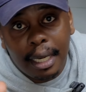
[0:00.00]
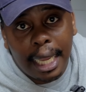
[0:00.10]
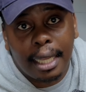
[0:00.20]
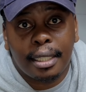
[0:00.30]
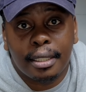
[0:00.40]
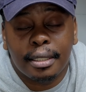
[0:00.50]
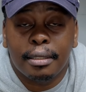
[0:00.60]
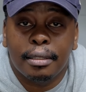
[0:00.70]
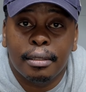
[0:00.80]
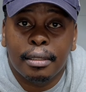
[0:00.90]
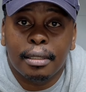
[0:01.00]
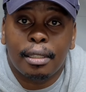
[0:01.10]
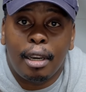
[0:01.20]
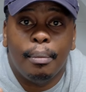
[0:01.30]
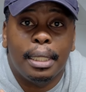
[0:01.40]
Like,
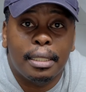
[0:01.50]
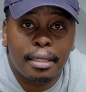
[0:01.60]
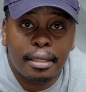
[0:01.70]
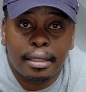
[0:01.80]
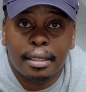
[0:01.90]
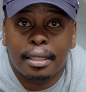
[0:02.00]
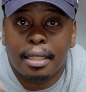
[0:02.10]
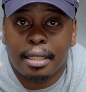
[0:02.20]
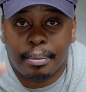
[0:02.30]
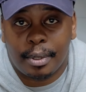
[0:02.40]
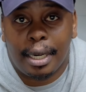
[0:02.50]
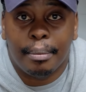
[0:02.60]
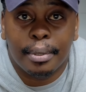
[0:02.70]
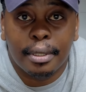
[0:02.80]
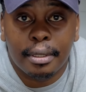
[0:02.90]
comment,
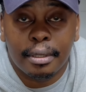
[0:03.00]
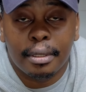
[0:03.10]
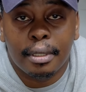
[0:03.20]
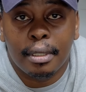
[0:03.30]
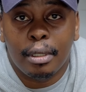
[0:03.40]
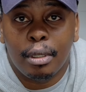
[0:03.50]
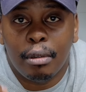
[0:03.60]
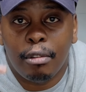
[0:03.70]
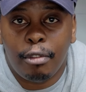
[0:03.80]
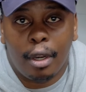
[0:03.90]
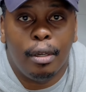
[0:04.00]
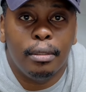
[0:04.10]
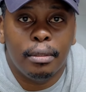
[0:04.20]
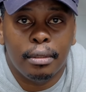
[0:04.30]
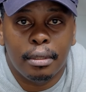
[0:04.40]
subscribe, follow.
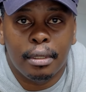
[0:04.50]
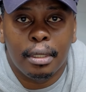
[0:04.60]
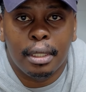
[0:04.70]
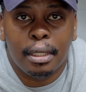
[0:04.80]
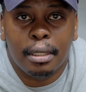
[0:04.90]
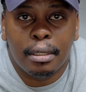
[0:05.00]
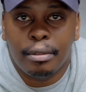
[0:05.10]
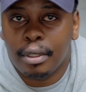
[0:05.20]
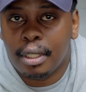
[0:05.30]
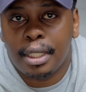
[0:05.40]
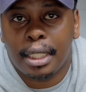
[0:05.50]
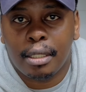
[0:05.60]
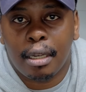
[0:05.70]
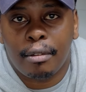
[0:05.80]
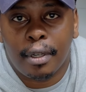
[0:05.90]
If you're on
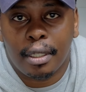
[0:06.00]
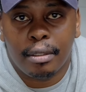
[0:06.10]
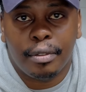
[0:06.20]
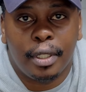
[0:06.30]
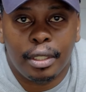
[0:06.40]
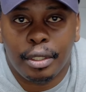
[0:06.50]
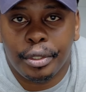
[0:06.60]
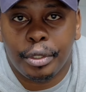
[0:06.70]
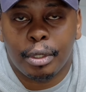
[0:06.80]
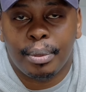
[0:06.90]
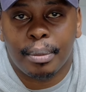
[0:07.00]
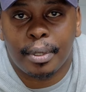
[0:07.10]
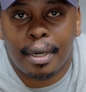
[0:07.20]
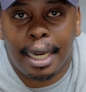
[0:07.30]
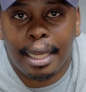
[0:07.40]
TikTok, follow. If you're on YouTube,
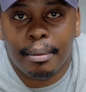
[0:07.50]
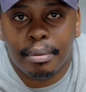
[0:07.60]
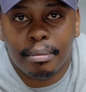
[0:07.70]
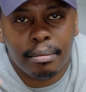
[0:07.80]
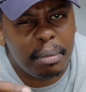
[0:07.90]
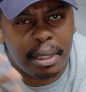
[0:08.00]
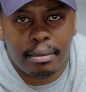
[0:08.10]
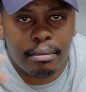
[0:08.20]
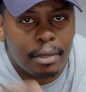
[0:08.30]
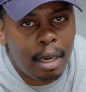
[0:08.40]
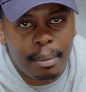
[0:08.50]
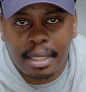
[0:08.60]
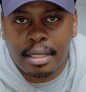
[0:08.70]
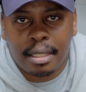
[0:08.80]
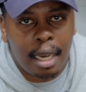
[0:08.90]
subscribe. But
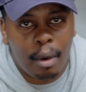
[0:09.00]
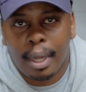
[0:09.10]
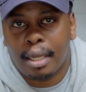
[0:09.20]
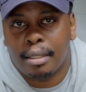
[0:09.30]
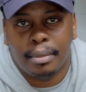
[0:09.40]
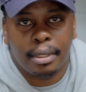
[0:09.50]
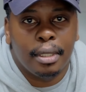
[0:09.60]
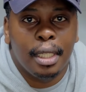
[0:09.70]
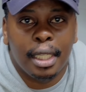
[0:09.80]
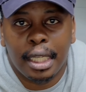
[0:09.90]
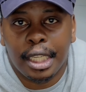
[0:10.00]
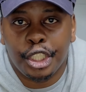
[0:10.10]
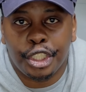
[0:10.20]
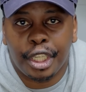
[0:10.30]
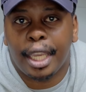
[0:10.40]
comments are welcomed.
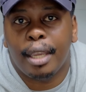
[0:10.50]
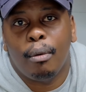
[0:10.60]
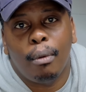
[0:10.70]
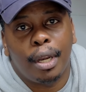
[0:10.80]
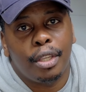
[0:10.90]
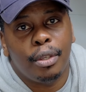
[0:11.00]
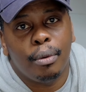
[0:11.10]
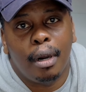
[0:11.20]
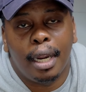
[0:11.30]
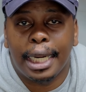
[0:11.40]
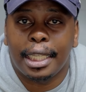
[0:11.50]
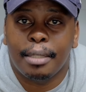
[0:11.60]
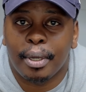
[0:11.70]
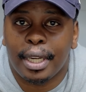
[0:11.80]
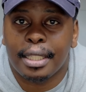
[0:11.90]
Share what you are
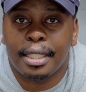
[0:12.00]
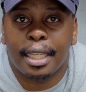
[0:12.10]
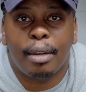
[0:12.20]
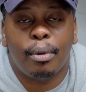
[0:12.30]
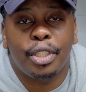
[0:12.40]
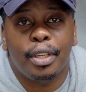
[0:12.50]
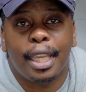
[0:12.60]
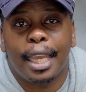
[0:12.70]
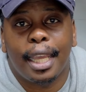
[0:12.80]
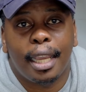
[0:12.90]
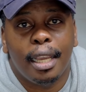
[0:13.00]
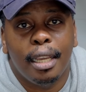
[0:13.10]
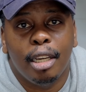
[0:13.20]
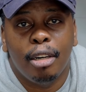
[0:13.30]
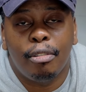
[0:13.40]
experiencing and what you're getting
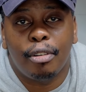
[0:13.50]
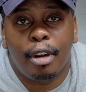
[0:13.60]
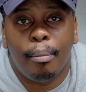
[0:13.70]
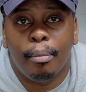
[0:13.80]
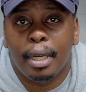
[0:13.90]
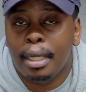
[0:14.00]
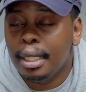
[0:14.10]
from